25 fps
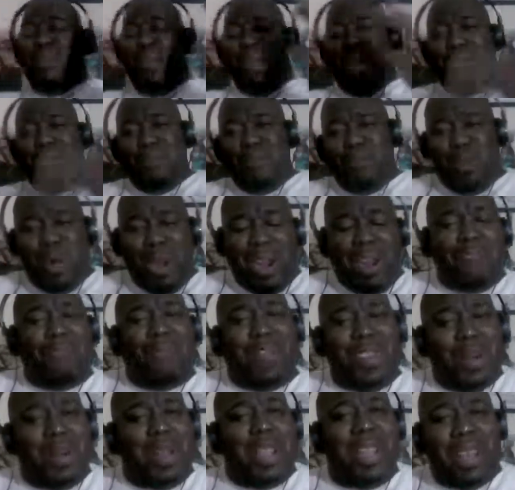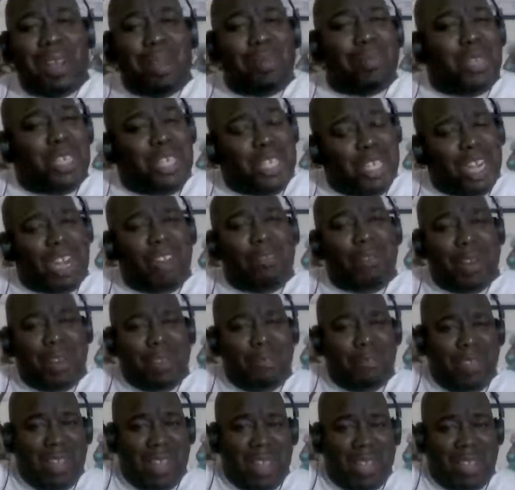we're very observant
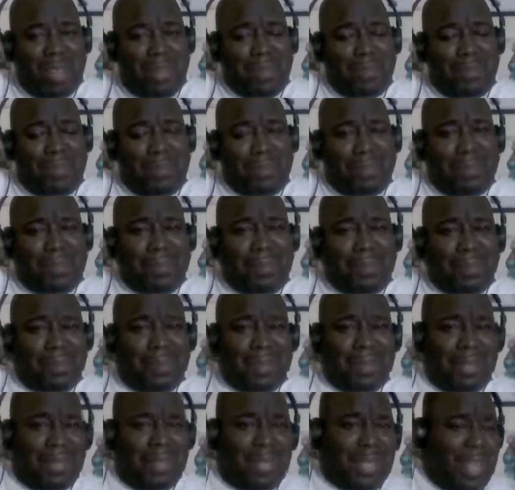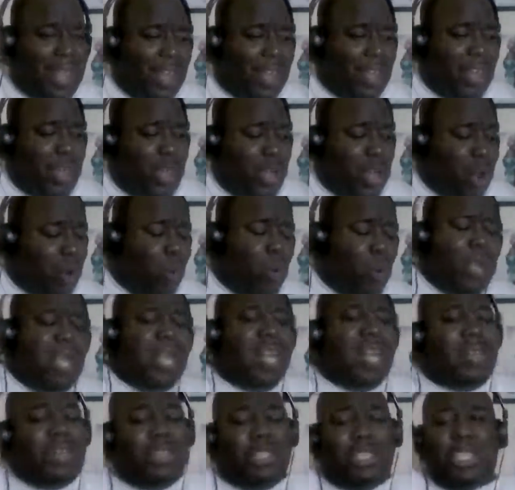of that. Okay, we
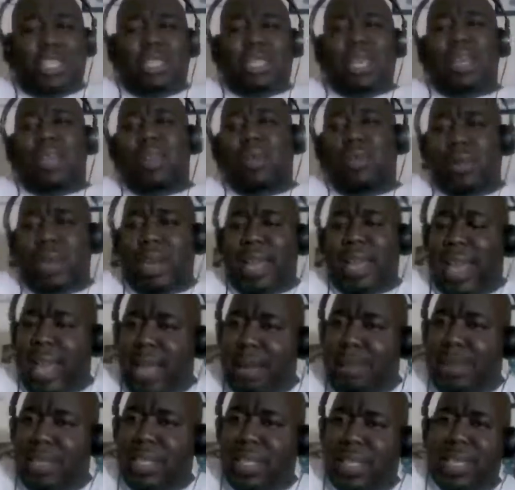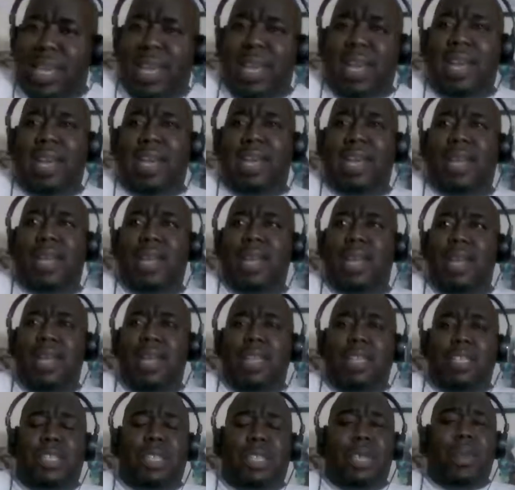understand what Amazon.
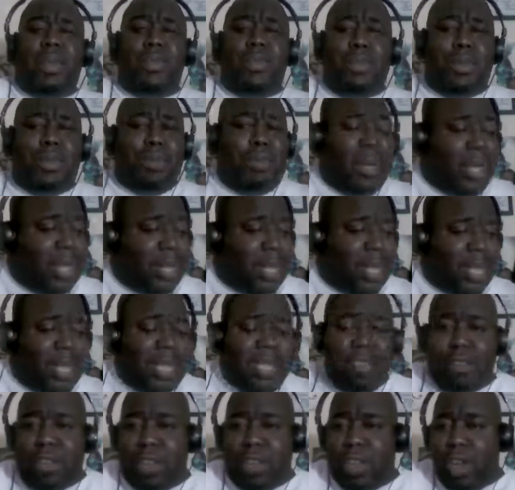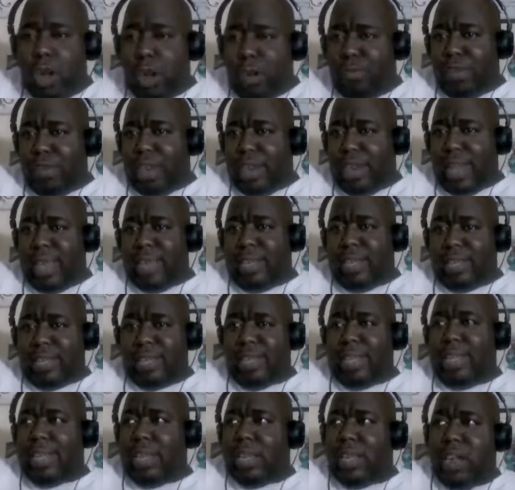See, it's because of
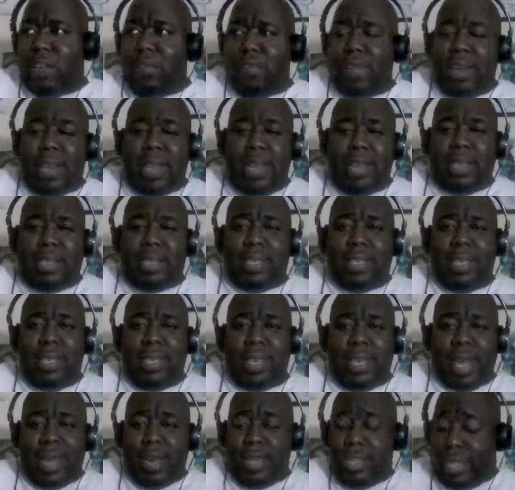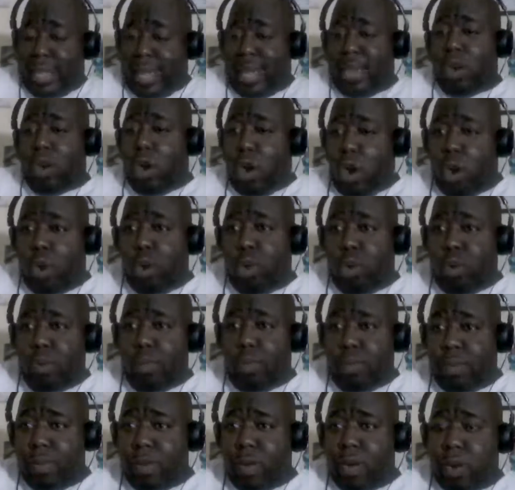COVID-19. COVID-19 got us at home
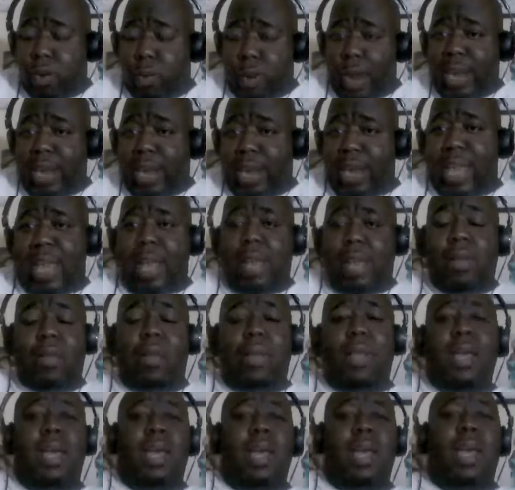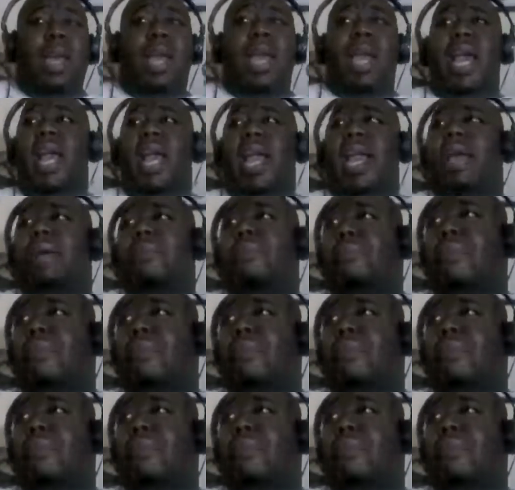right now, and